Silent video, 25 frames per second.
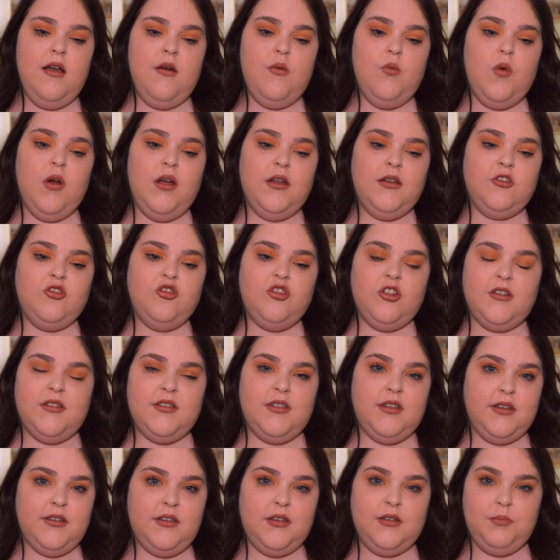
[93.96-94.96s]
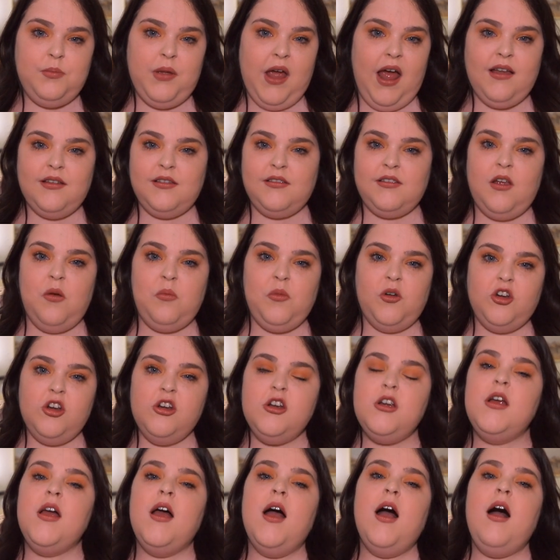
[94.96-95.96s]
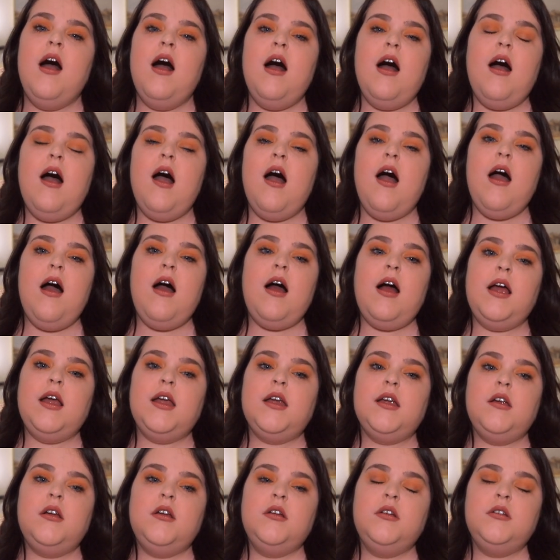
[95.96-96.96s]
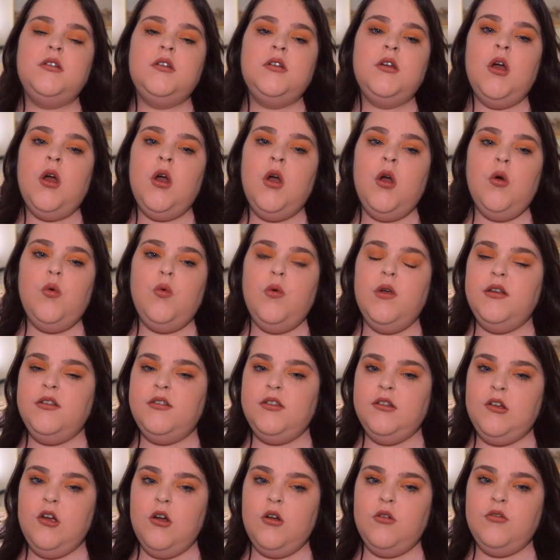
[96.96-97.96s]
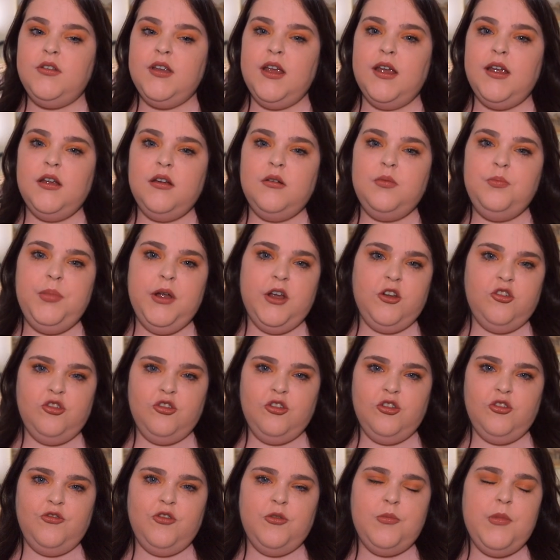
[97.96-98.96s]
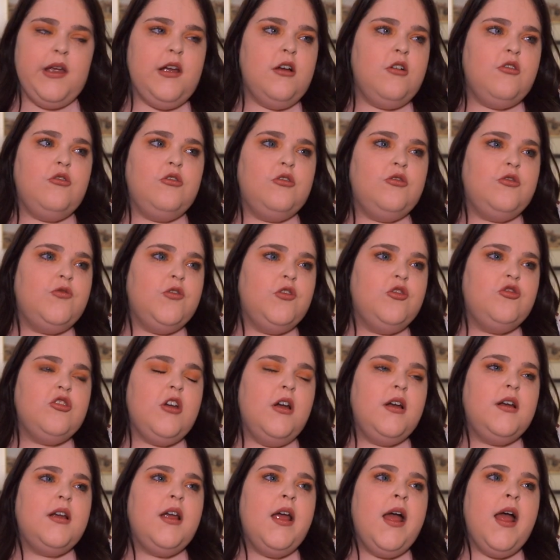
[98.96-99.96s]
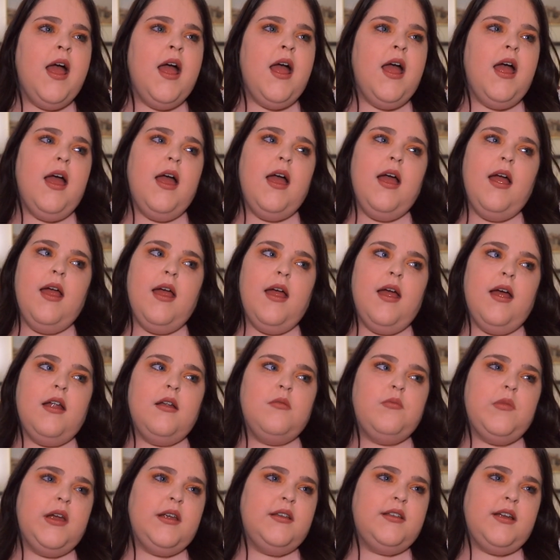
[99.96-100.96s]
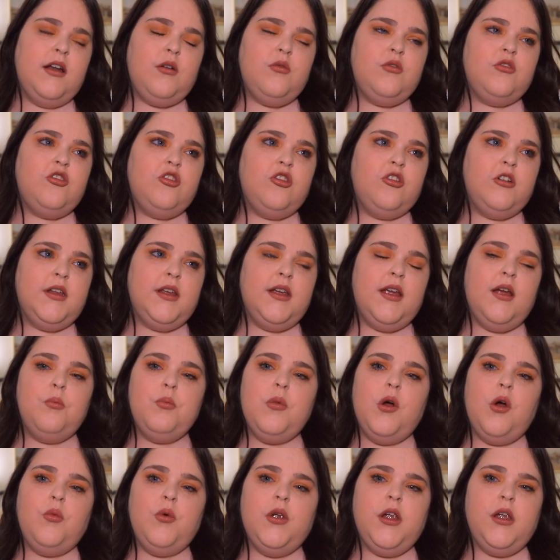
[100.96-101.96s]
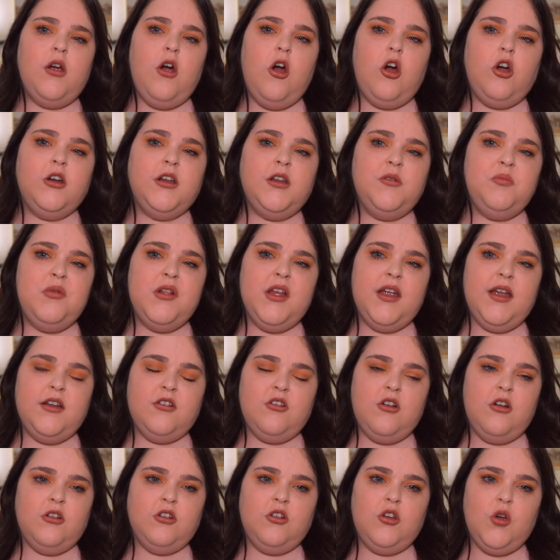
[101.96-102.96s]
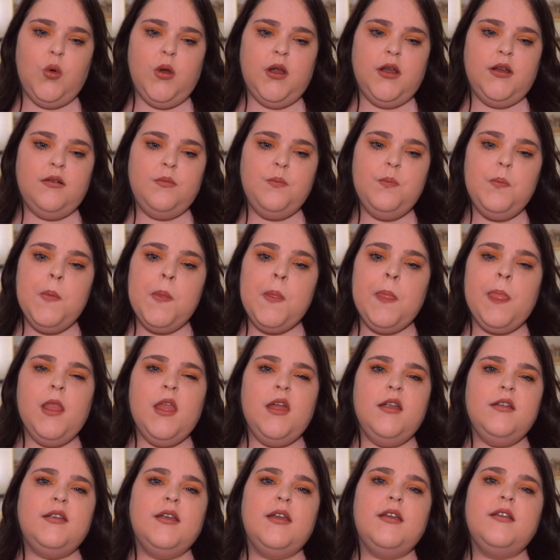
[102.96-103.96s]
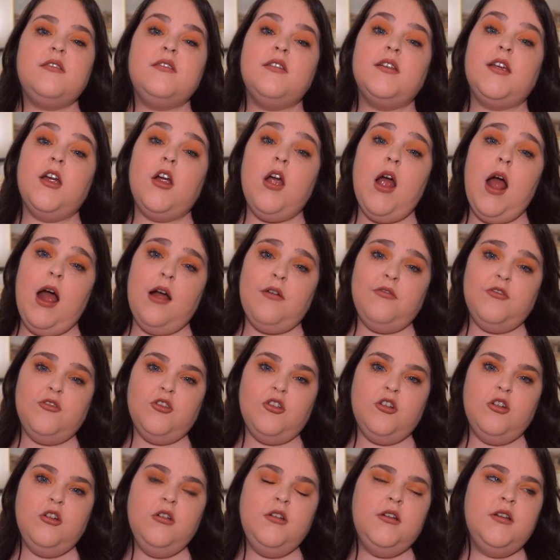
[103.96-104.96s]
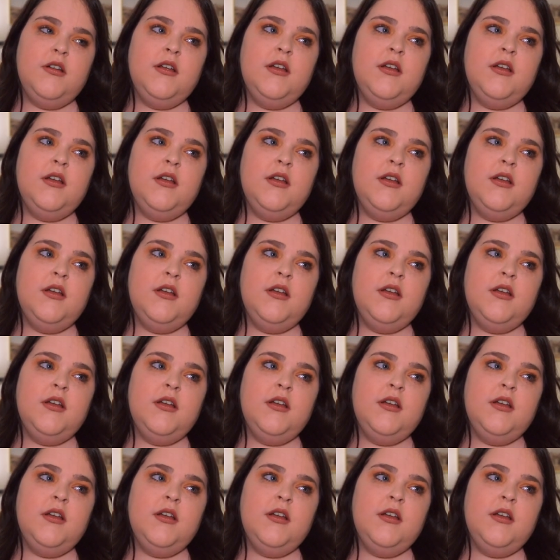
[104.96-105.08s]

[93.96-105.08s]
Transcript: was just this past summer. I went to go take pictures for my uncle's food truck, and my side was hurting, but we already planned on going to Instacare after